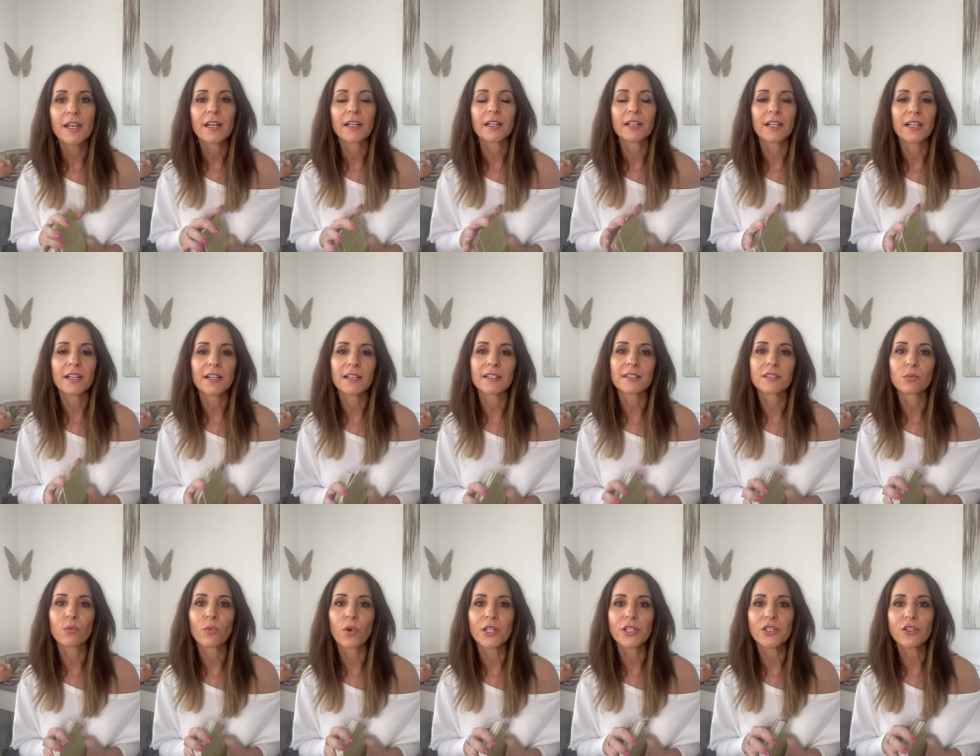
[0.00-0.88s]
Because
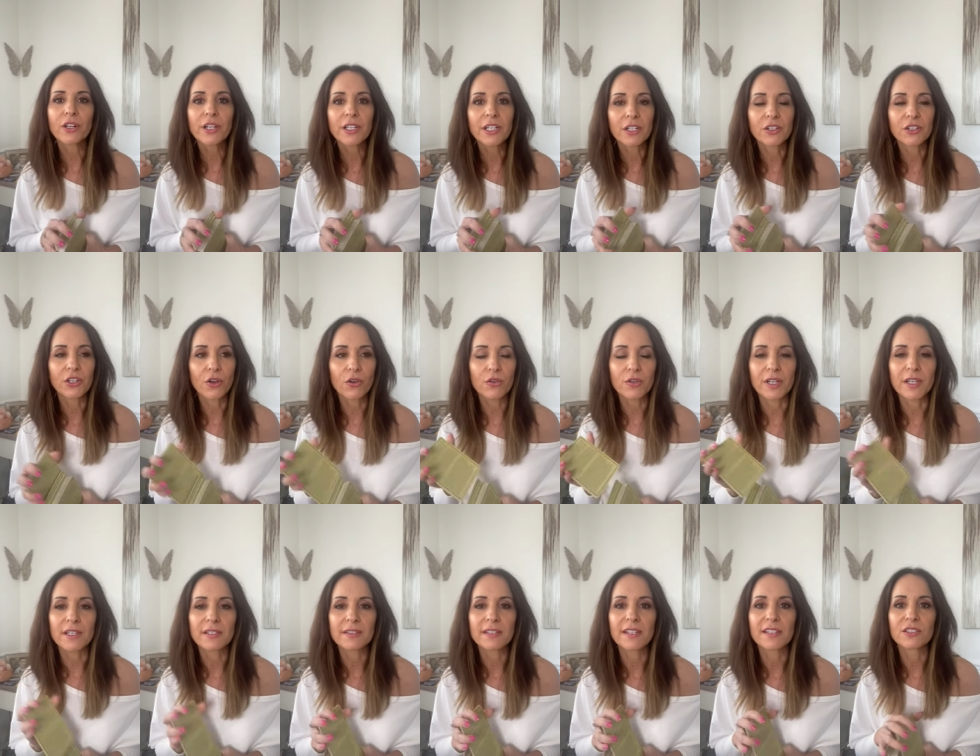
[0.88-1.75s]
what you're going to
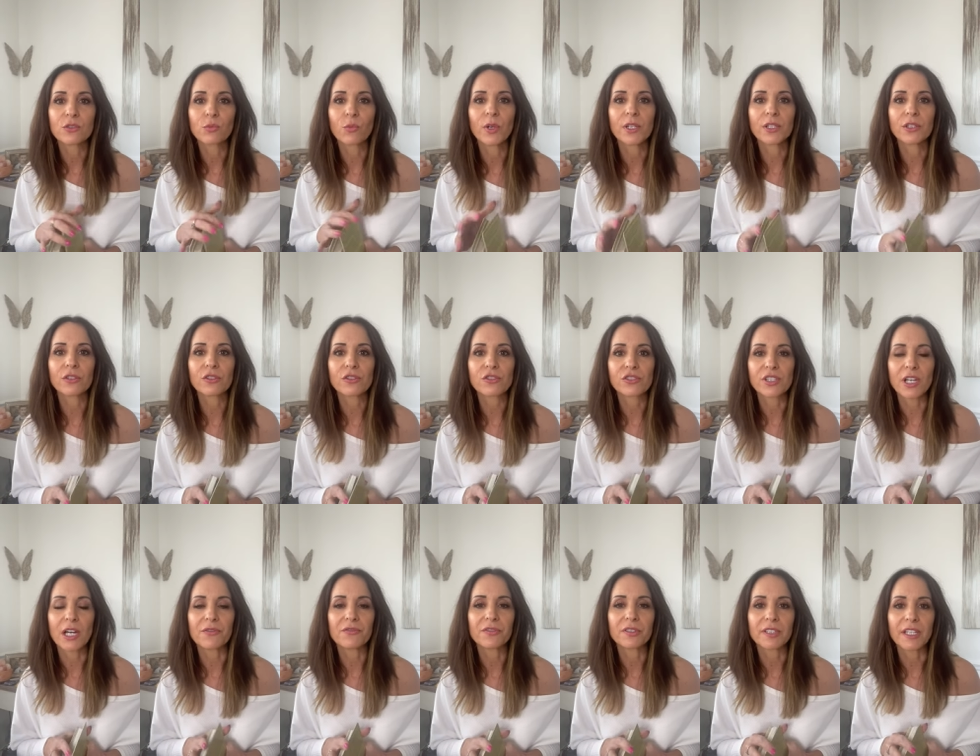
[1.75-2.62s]
notice is when you're
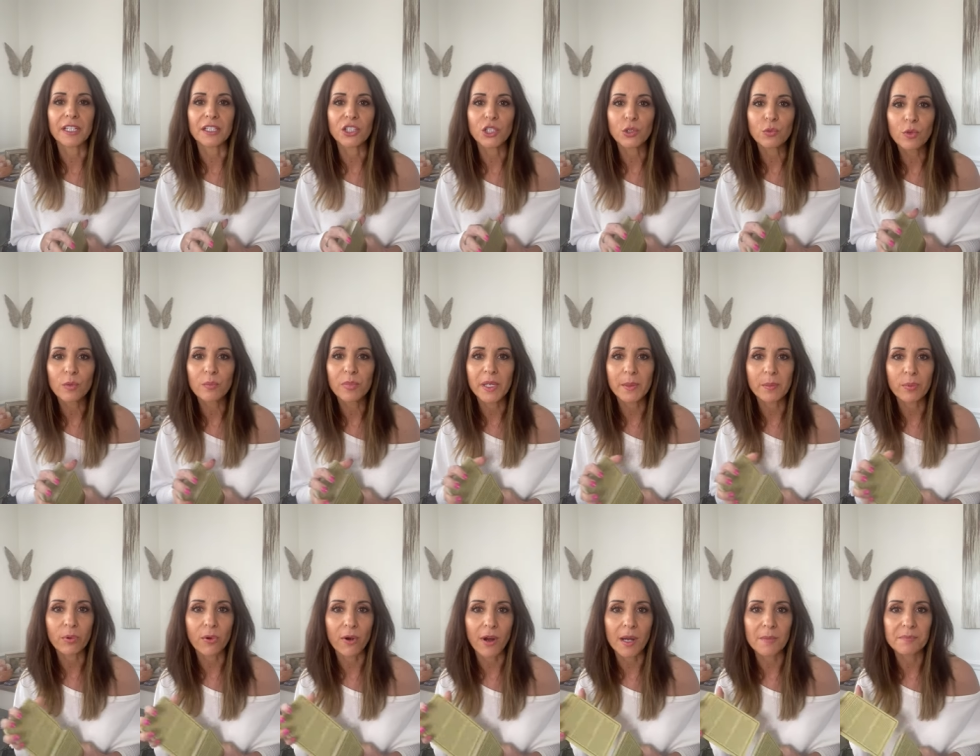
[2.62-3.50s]
shuffling, you will be
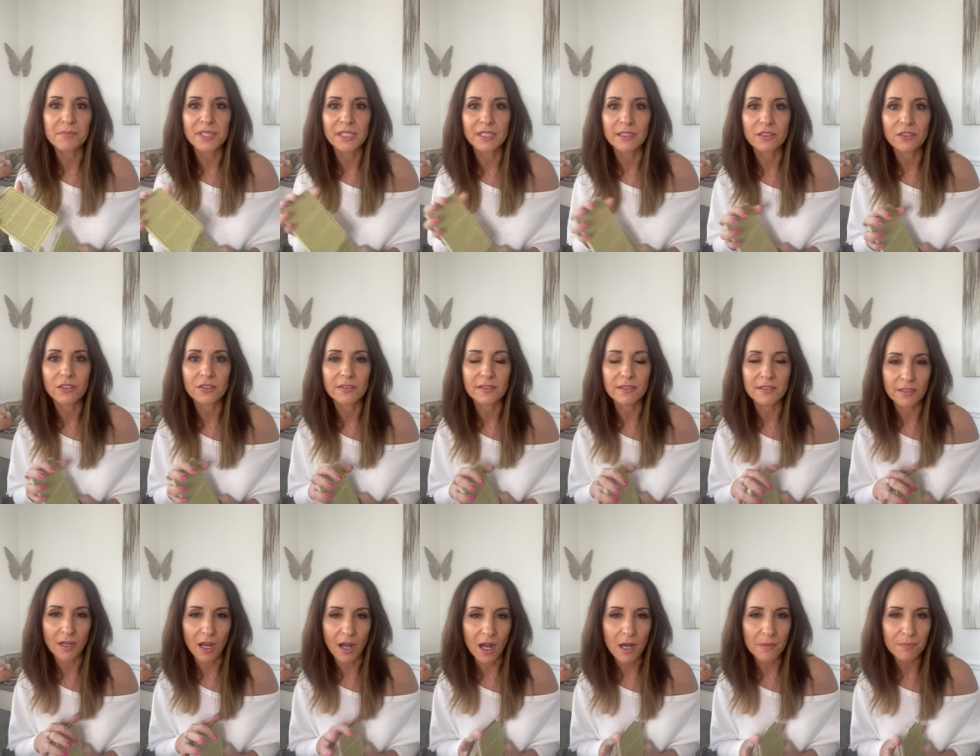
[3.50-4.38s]
prompted to
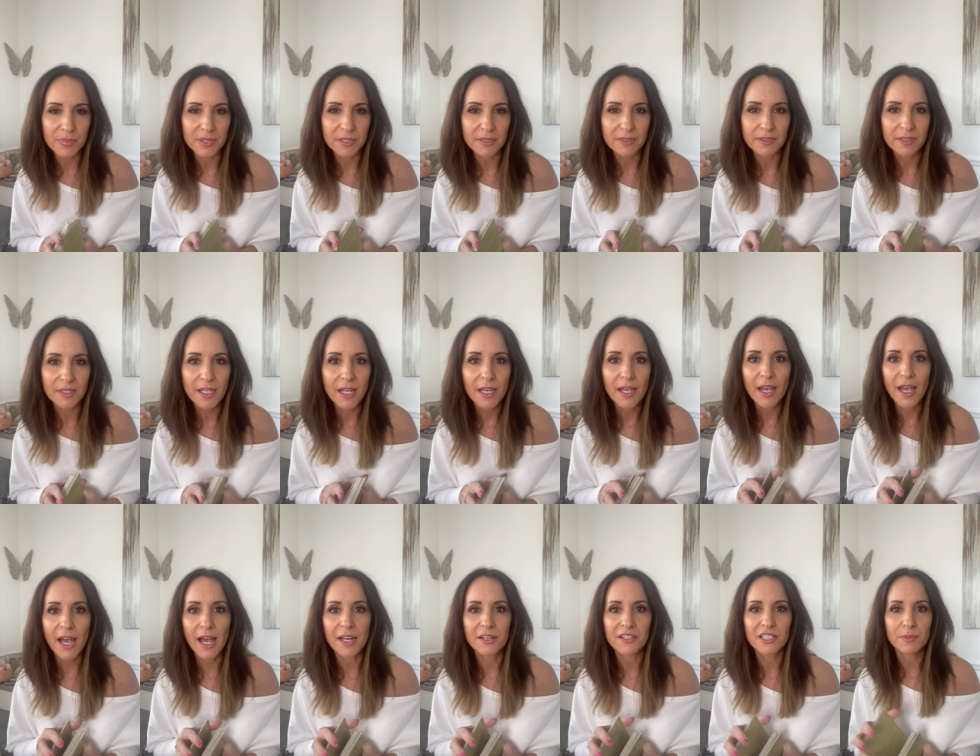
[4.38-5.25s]
stop
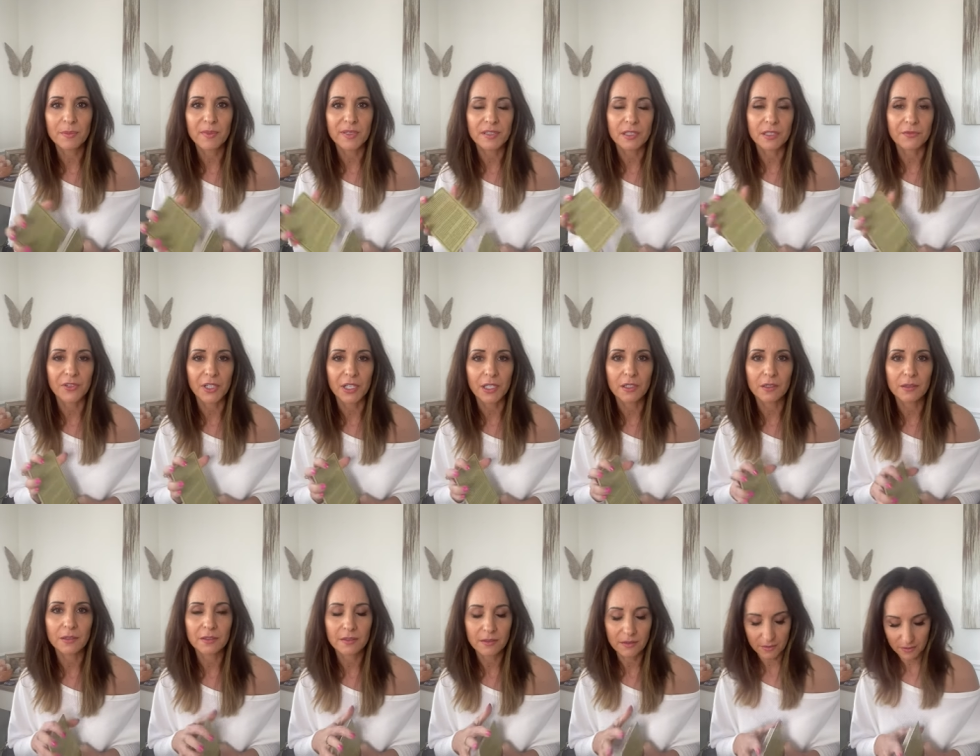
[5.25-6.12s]
at a specific
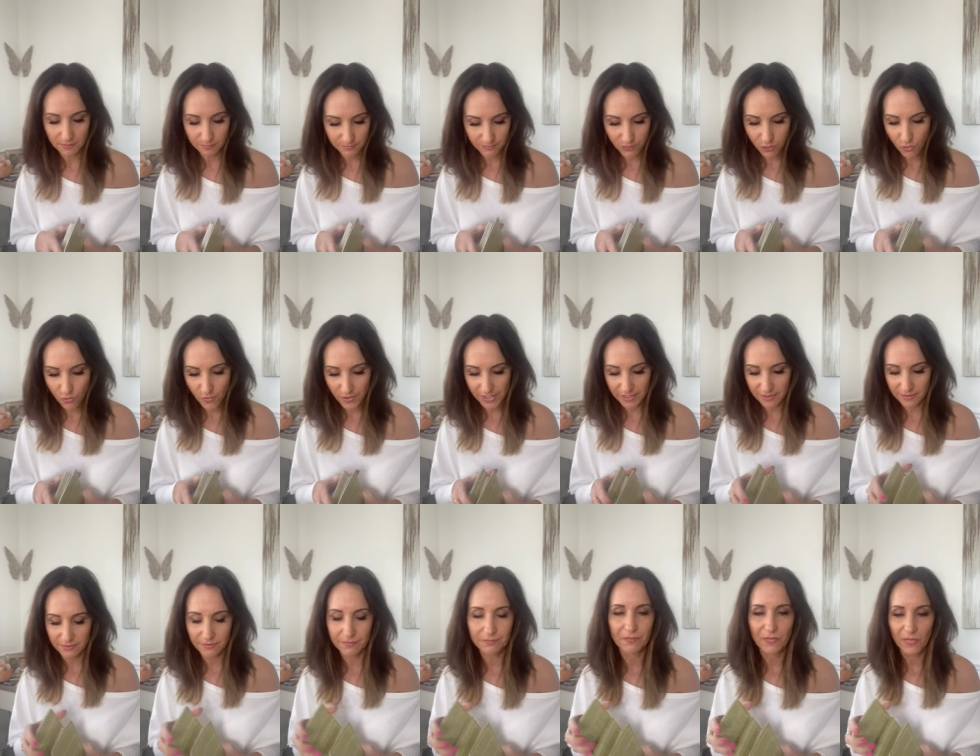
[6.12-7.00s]
point.
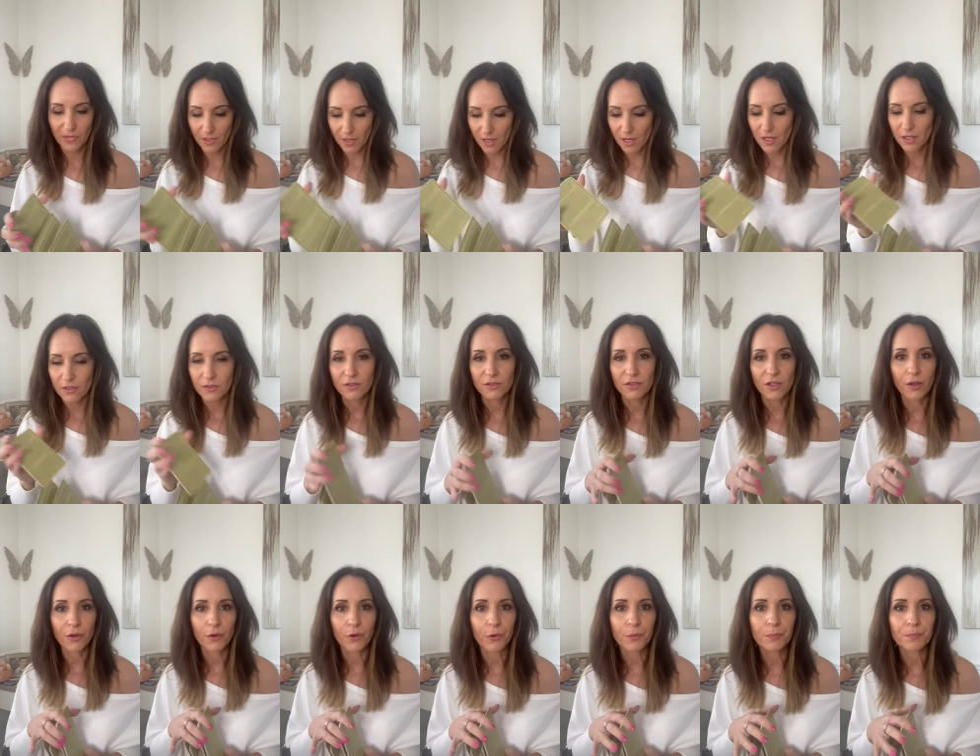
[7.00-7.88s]

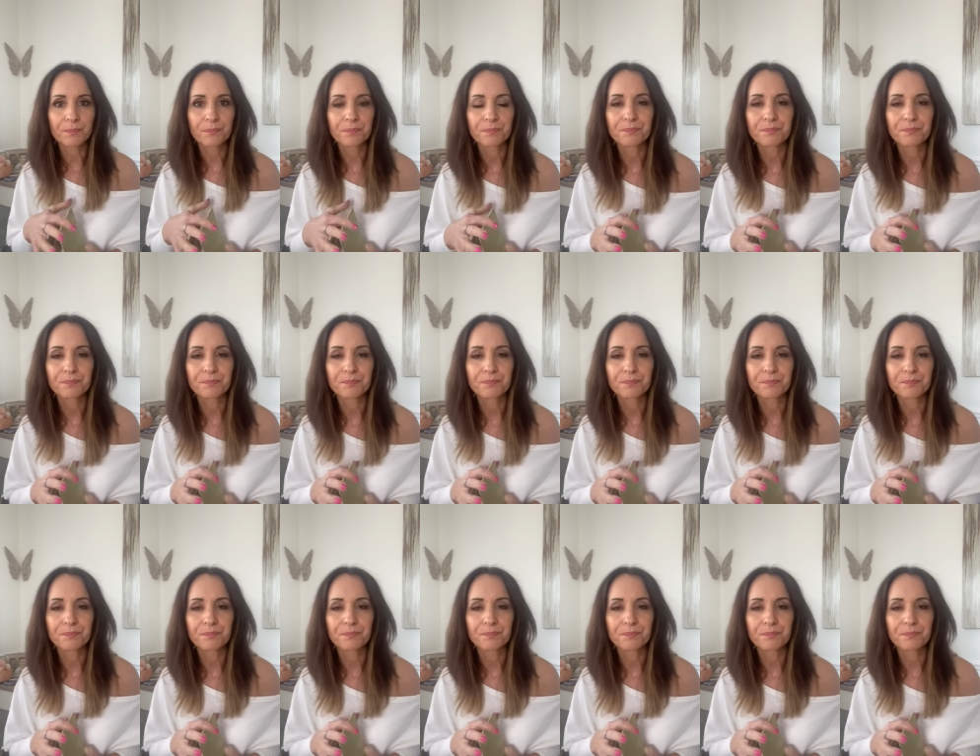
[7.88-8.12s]
So